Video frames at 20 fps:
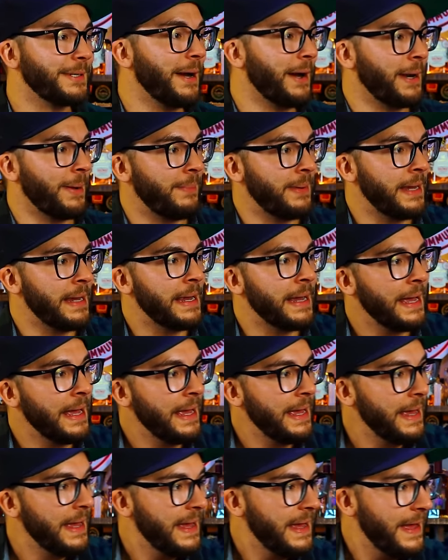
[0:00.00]
gonna be.
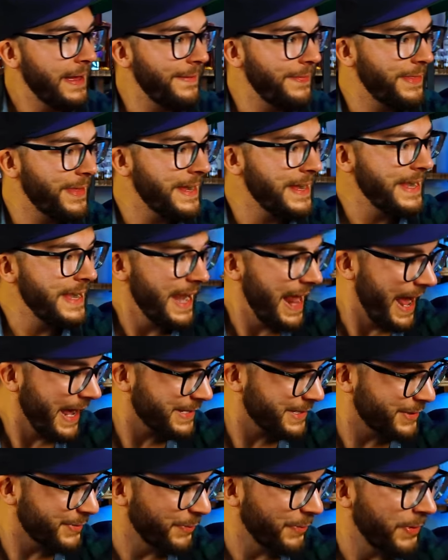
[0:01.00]
The
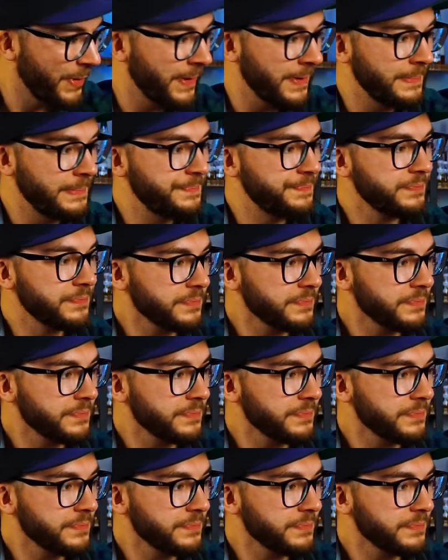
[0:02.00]
next one